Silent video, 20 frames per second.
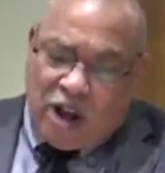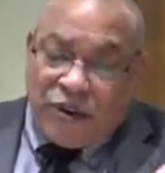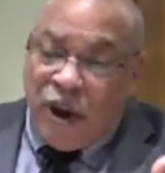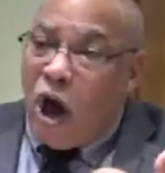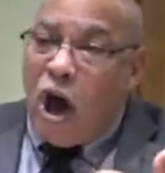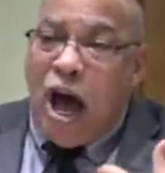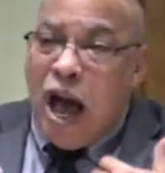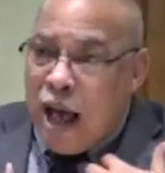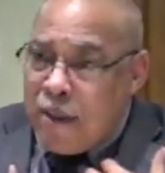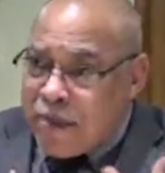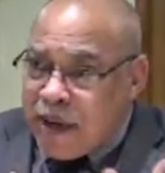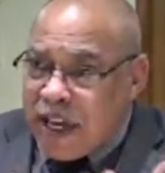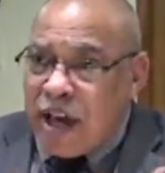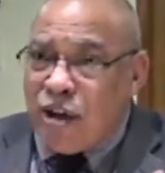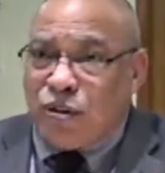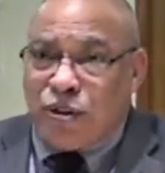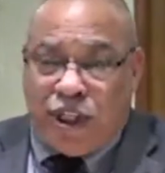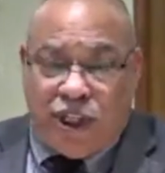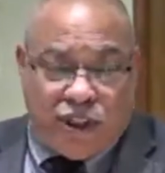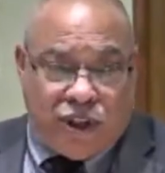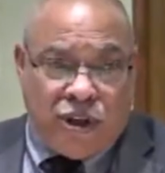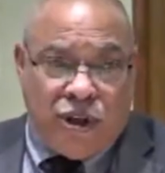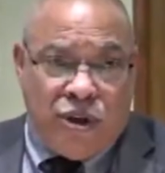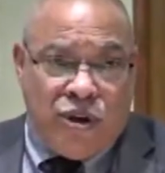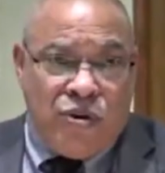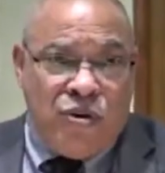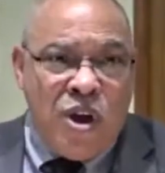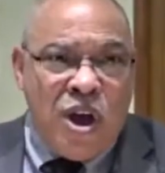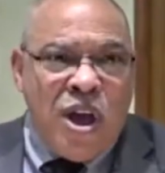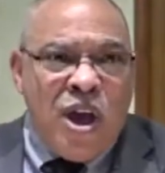No, I'm guilty
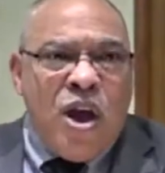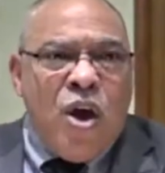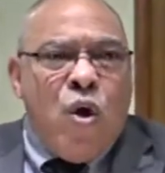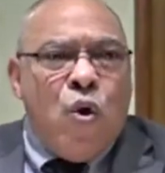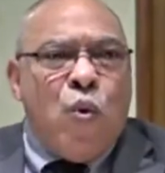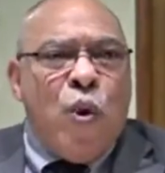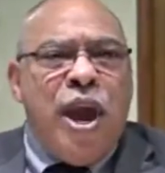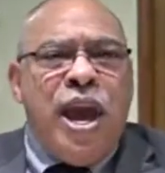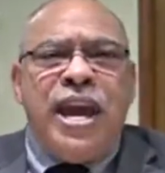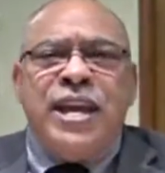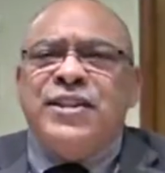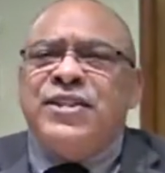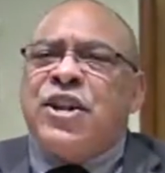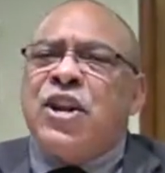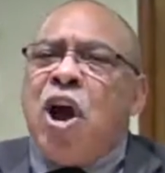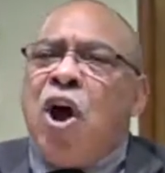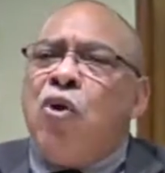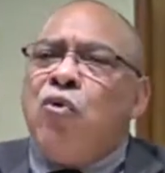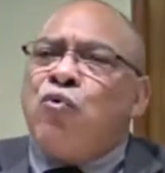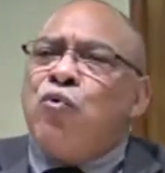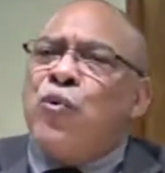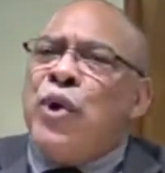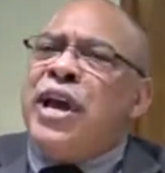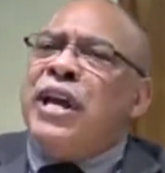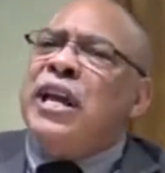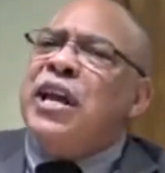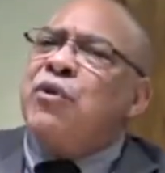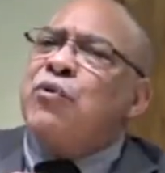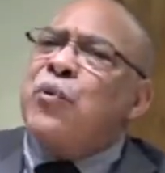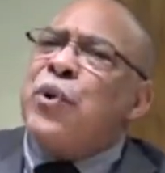too. We don't
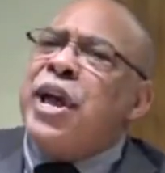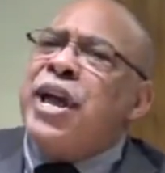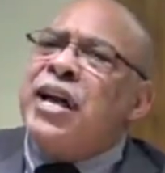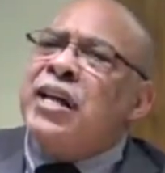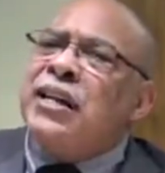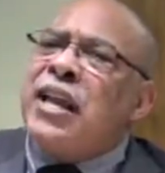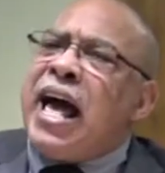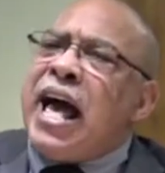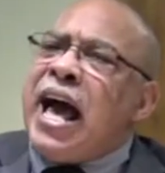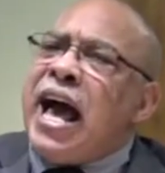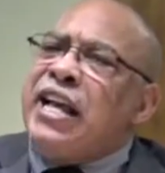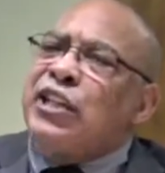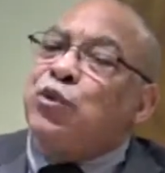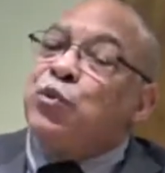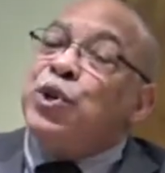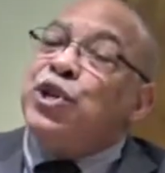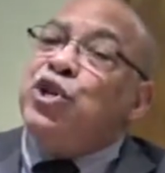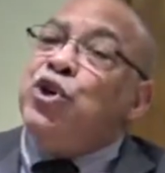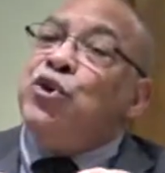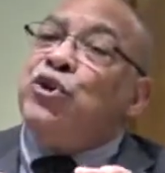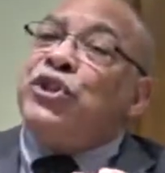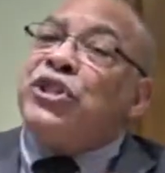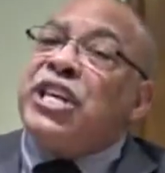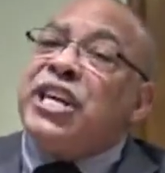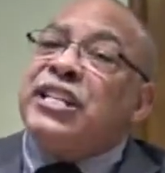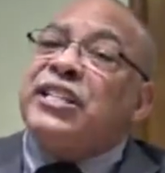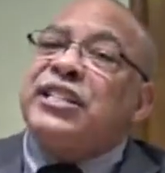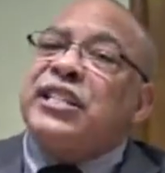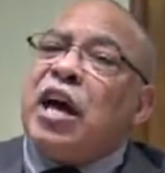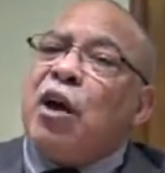really realize when you
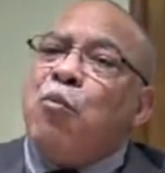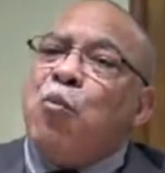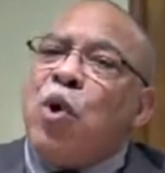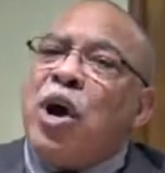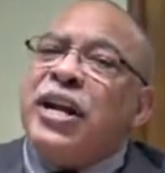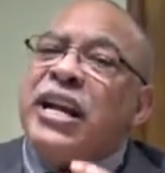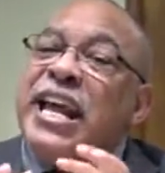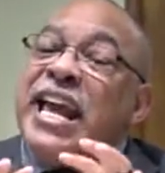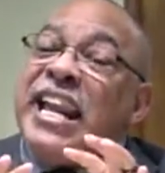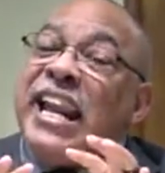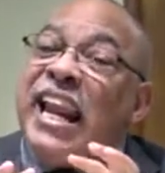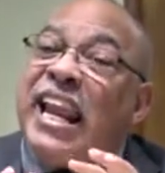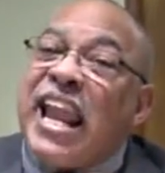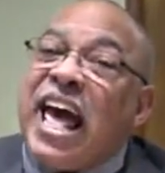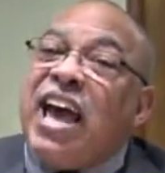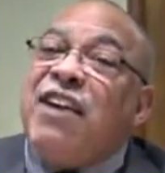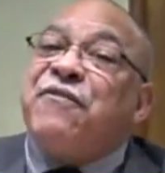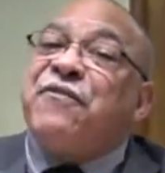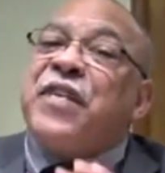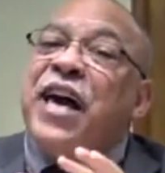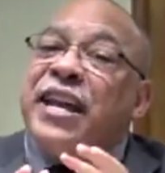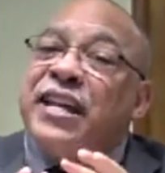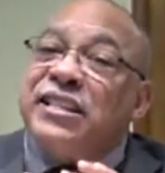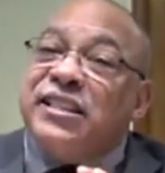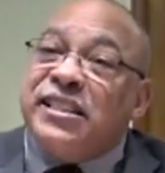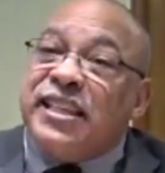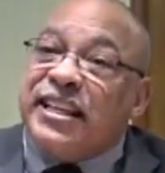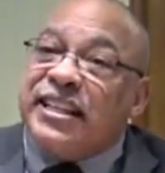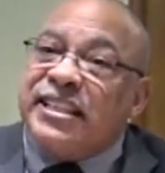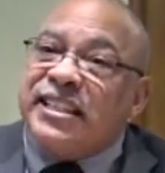see someone in life that is
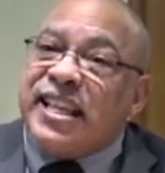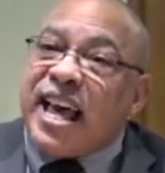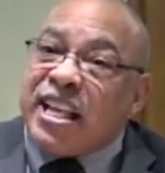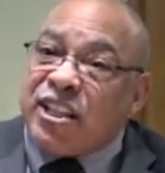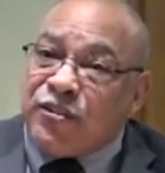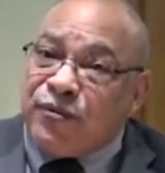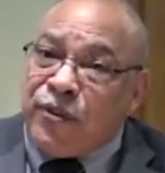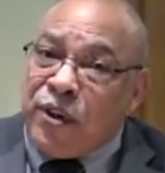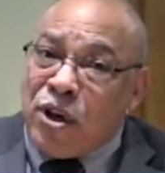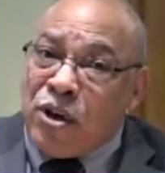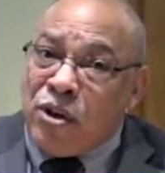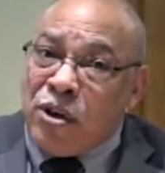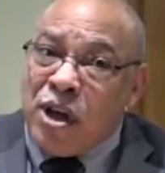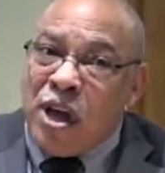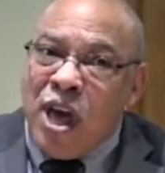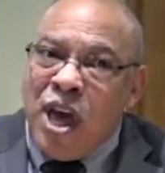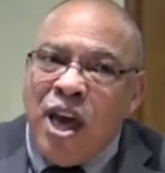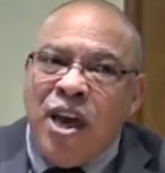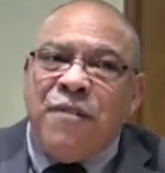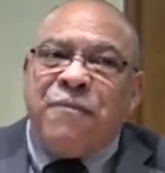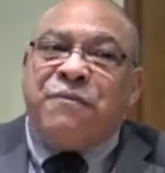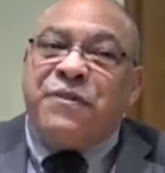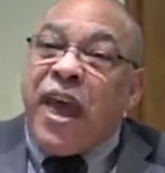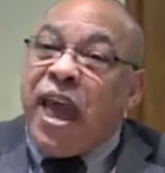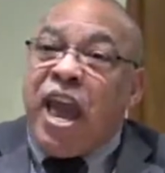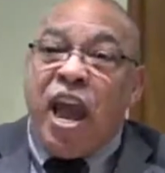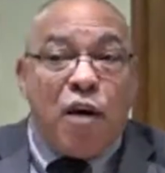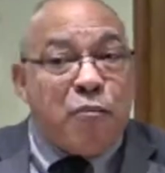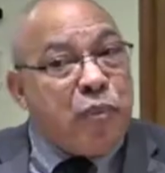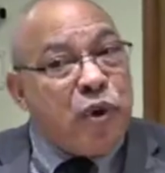successful,
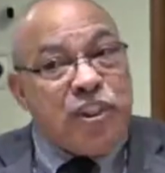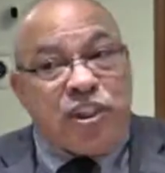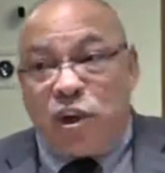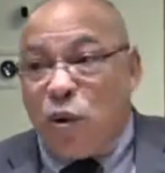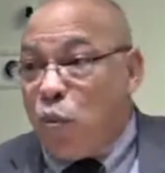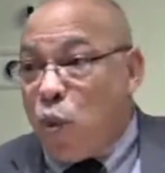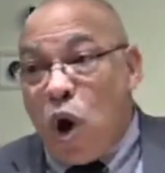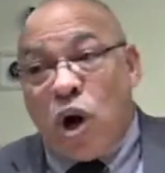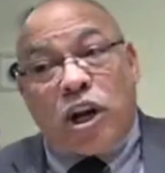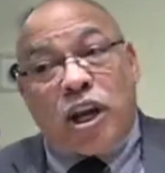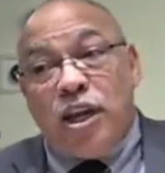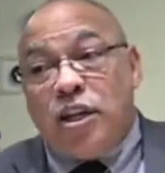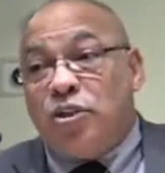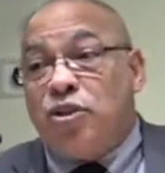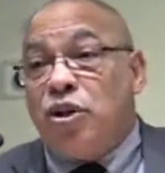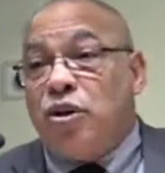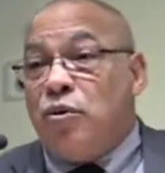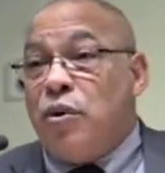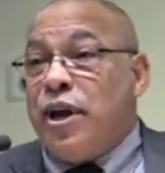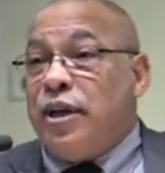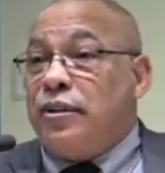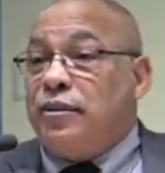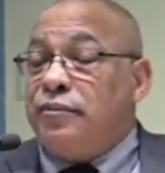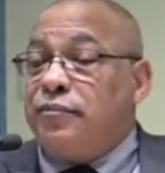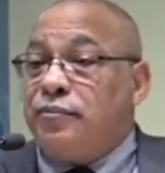they have put some work into it.